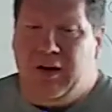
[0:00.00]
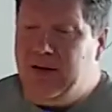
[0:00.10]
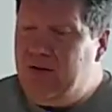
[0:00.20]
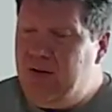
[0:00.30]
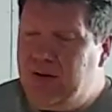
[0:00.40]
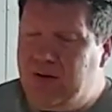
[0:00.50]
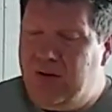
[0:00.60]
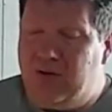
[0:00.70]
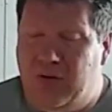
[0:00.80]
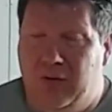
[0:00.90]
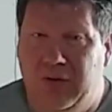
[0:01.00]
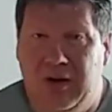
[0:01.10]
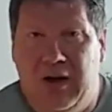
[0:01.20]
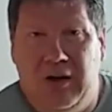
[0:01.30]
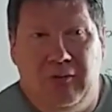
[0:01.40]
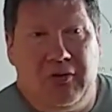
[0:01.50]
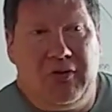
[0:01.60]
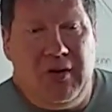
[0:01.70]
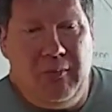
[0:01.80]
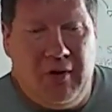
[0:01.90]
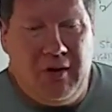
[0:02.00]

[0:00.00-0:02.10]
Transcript: that's it. That's all we got. We'll see you